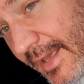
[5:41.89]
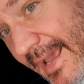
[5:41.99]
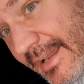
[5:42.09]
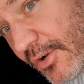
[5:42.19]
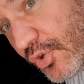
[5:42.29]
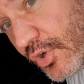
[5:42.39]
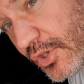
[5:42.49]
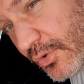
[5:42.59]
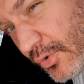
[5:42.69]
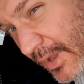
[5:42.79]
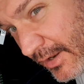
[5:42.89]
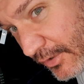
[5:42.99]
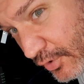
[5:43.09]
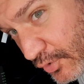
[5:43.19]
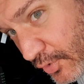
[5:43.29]
and I'll talk to and
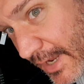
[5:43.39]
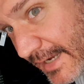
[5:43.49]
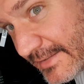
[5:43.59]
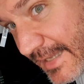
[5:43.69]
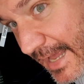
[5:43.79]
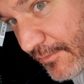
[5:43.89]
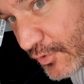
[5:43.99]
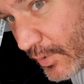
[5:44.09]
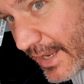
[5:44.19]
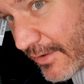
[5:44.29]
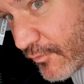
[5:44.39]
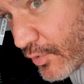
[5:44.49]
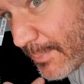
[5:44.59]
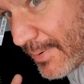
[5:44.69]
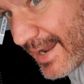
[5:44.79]
I'll talk to you guys after I have
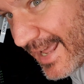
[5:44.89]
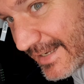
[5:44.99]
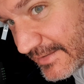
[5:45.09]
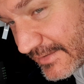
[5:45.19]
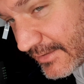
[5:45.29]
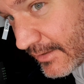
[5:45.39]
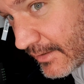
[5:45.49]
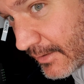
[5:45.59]
replaced